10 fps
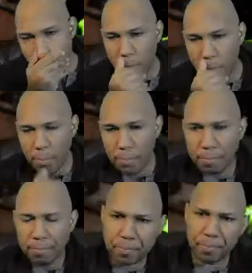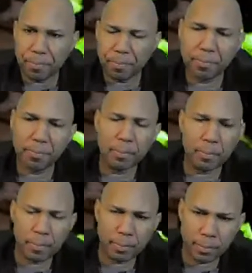
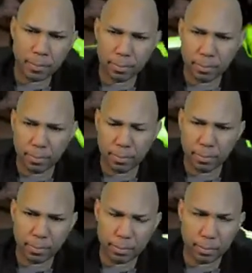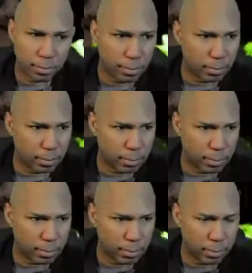
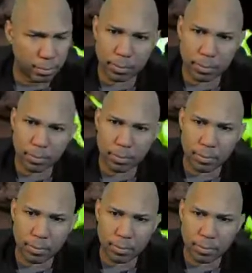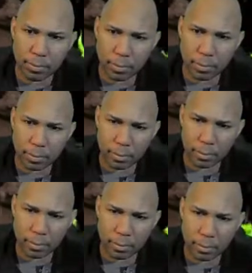
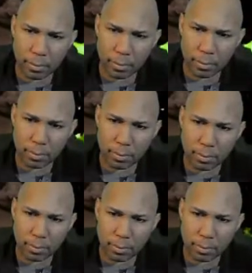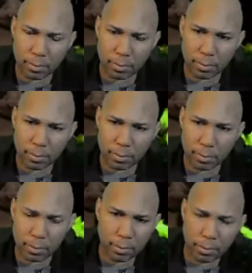
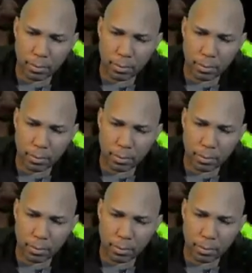This person isn't speaking.